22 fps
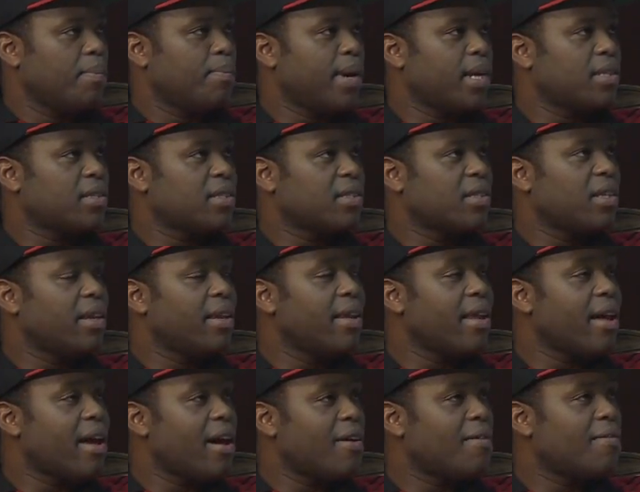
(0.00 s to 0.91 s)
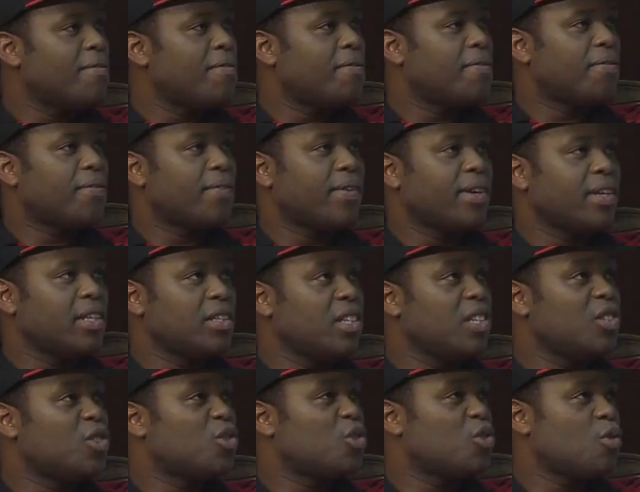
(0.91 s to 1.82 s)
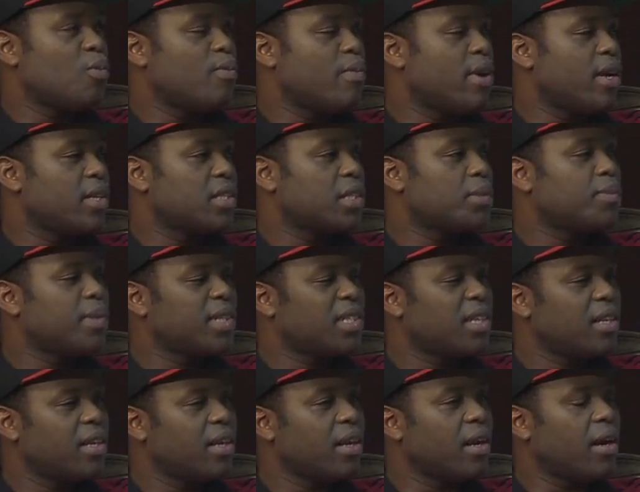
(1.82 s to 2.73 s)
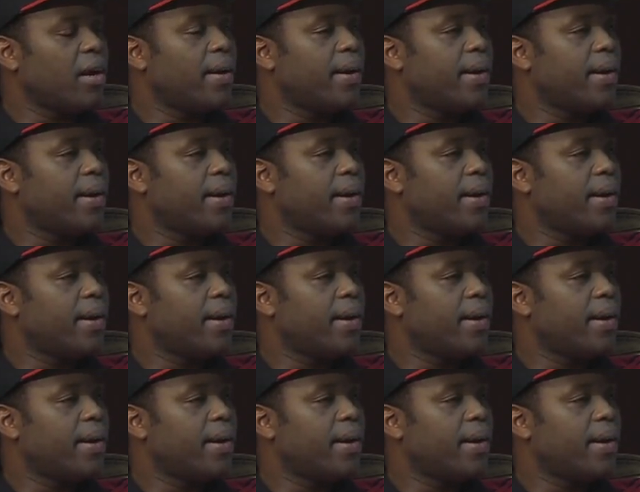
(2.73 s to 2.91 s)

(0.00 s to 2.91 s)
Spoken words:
But the love, it's too much, especially